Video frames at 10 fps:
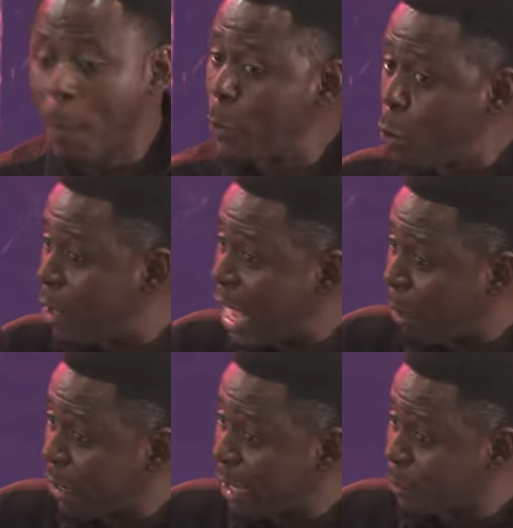People don't worry
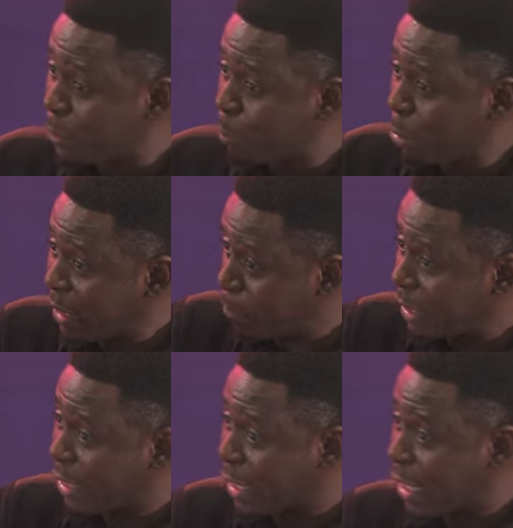about that, being the
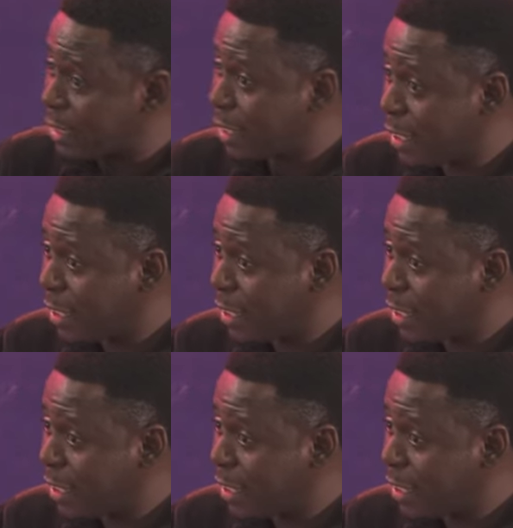best in class.